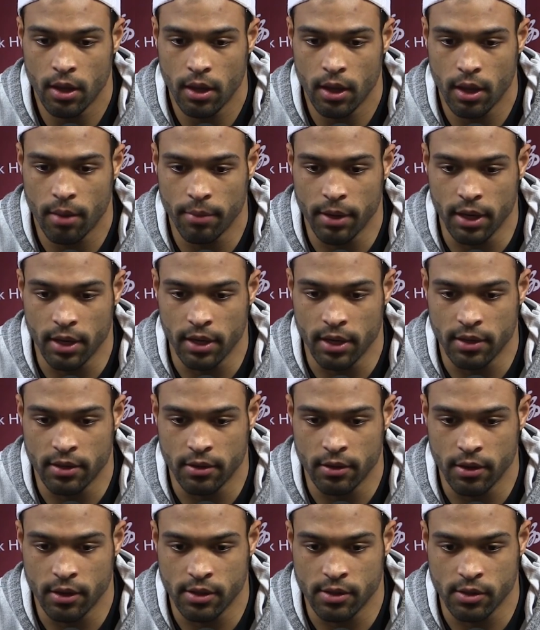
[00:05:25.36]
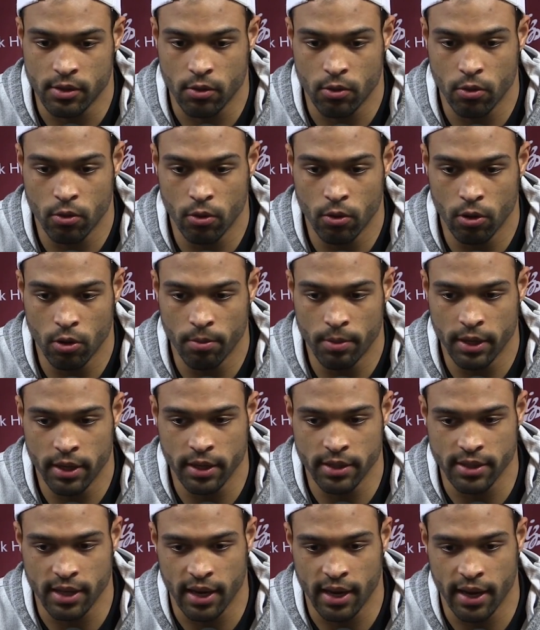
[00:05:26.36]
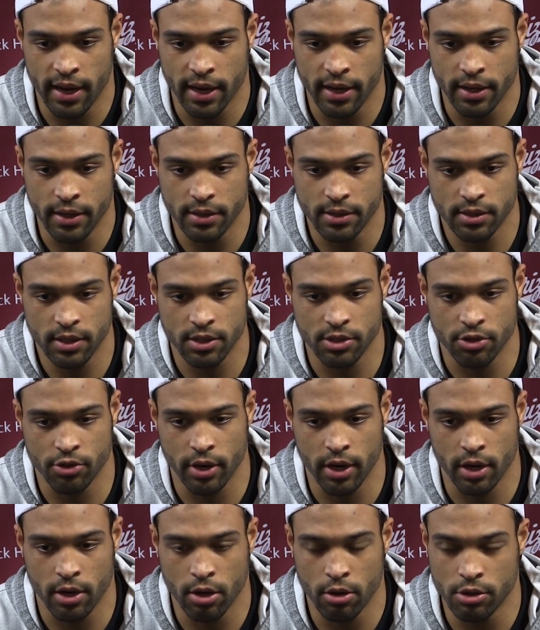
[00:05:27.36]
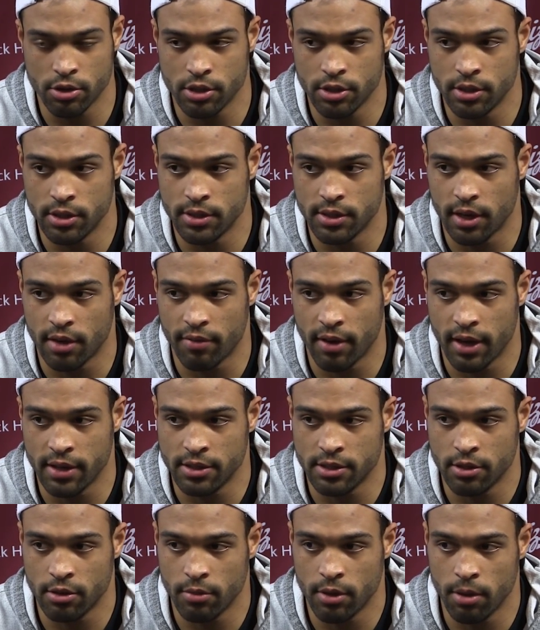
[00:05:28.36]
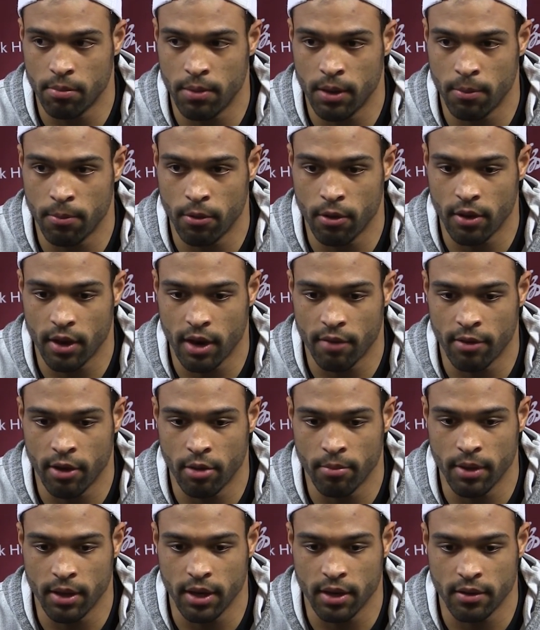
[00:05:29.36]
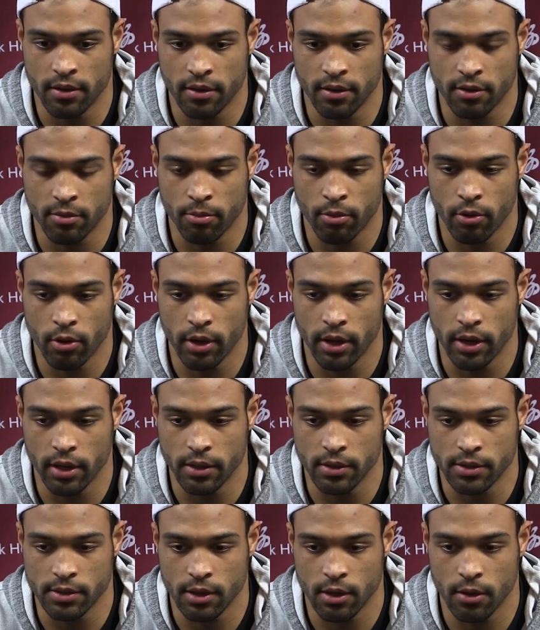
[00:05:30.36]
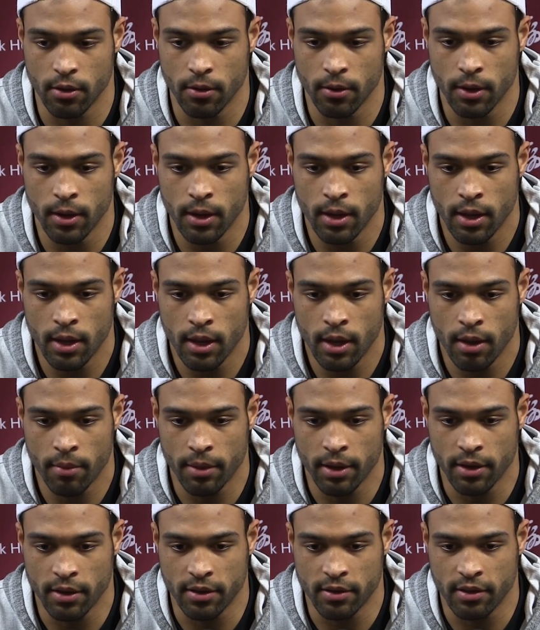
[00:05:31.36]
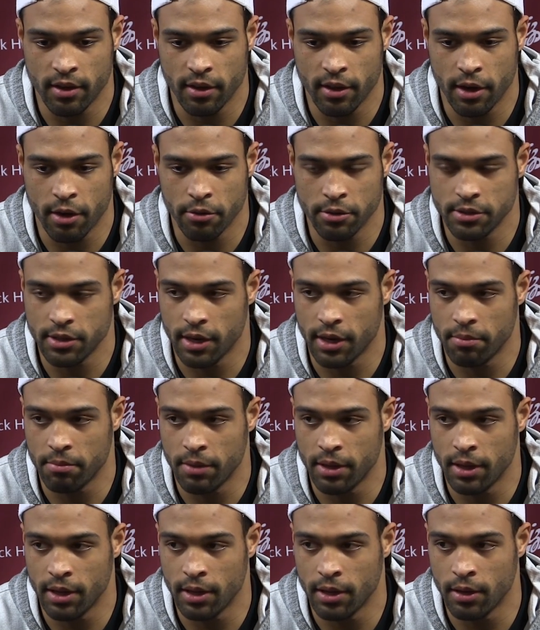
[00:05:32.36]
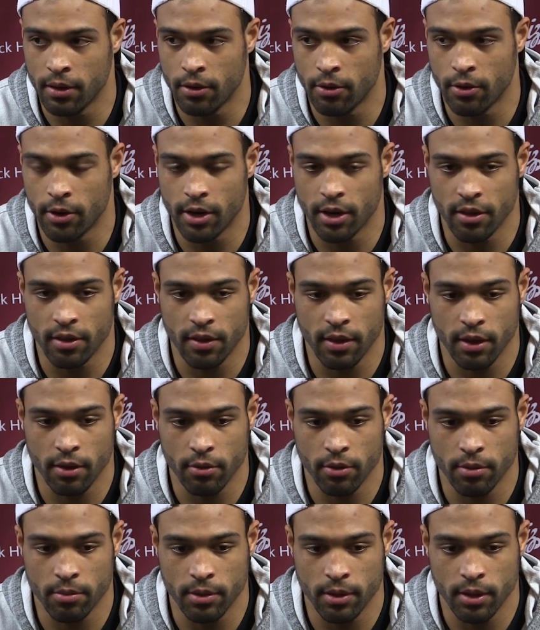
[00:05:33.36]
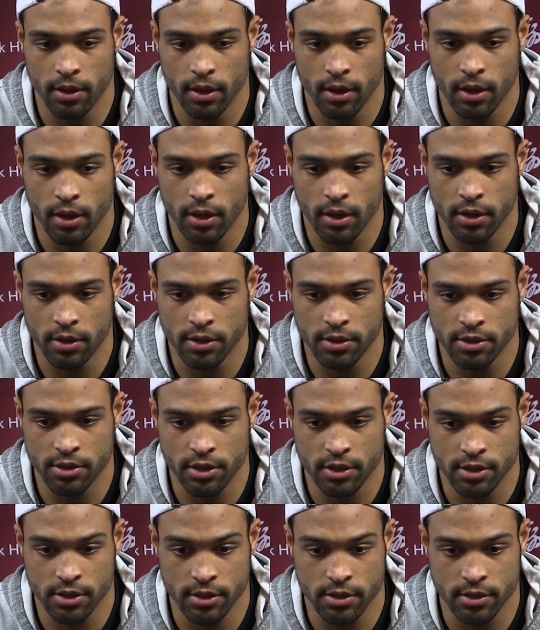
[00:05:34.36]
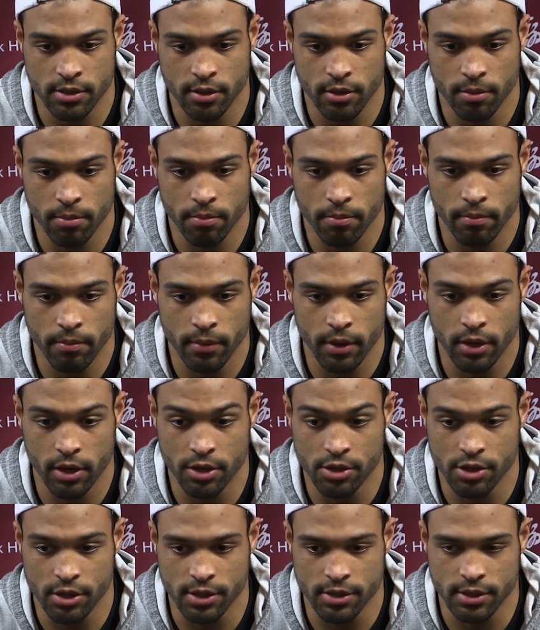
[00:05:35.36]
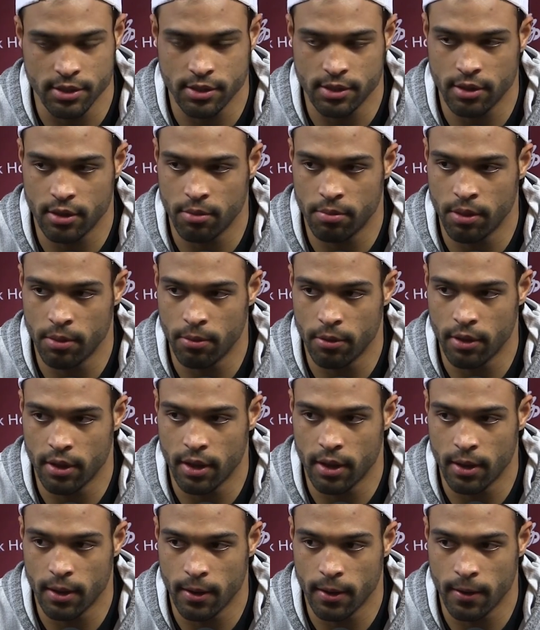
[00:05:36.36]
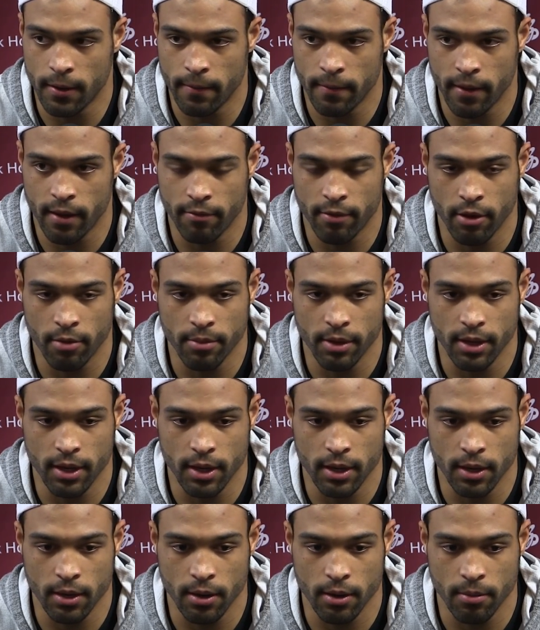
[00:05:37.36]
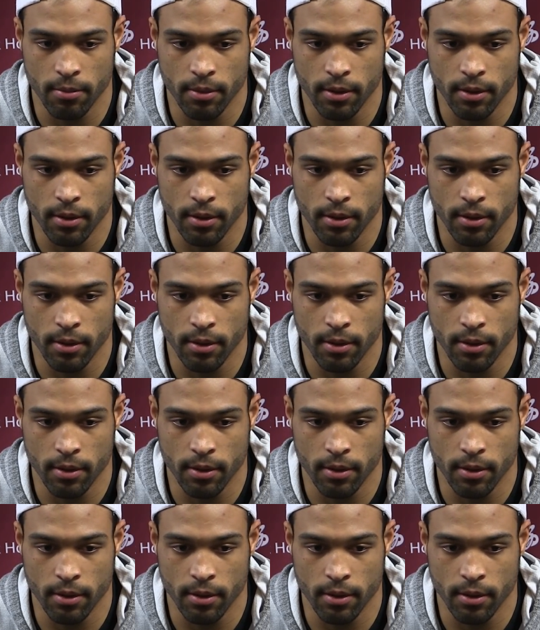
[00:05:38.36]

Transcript: I mean, it's cool because I had such great coaches and I've had so many people that have helped me get to this point. And so, I mean, to say that I was like me or anything would be an injustice to the people that have helped me get here.